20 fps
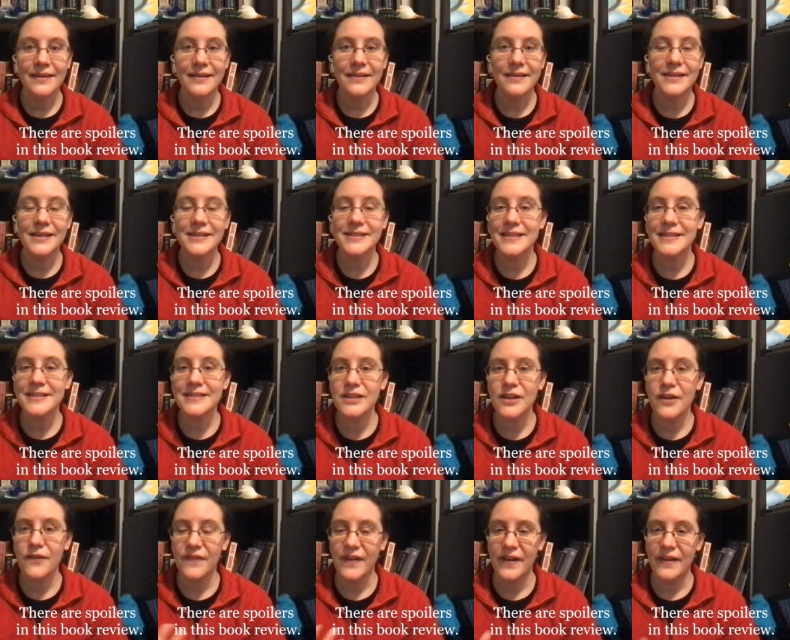This is a
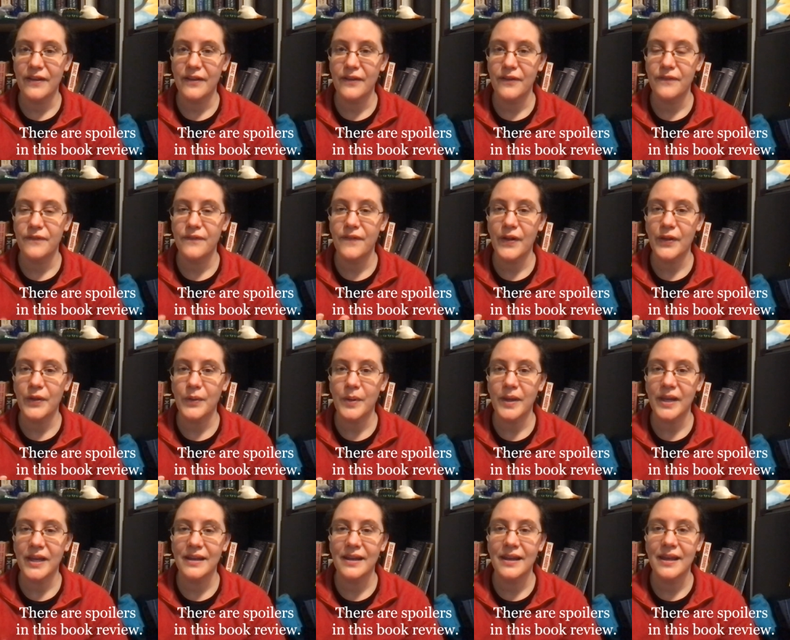novella
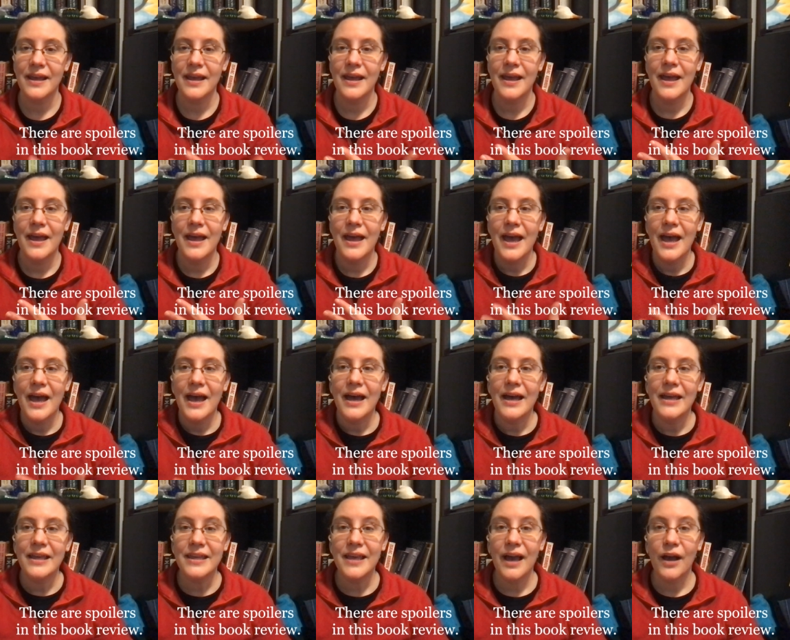following a
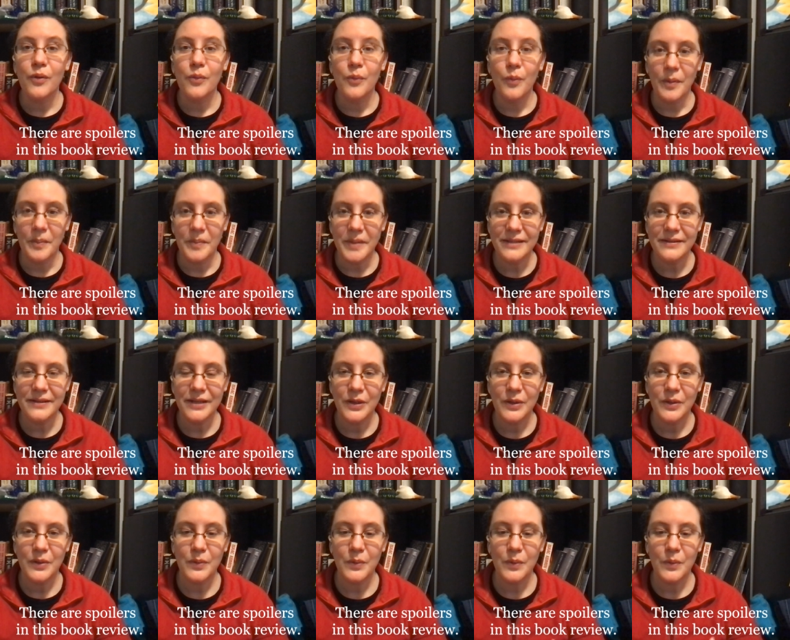young woman
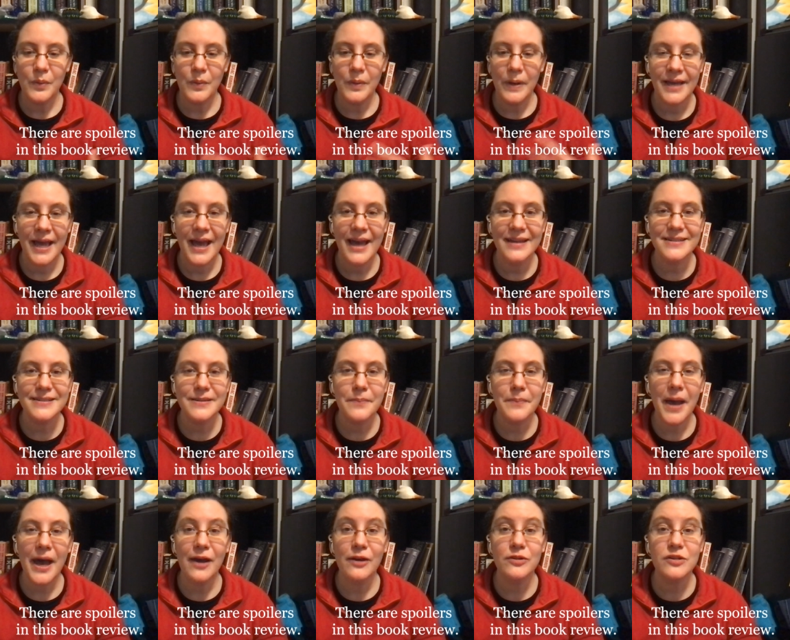who has the
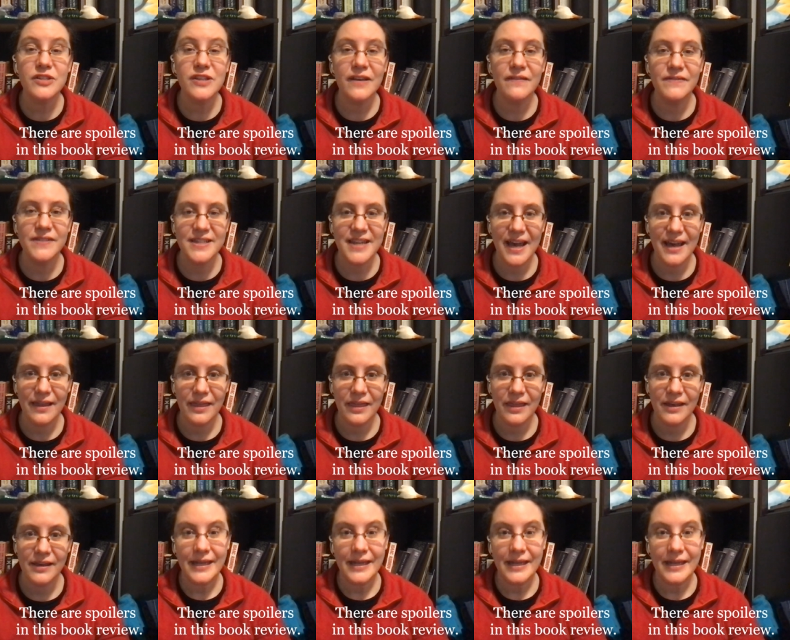powers of death.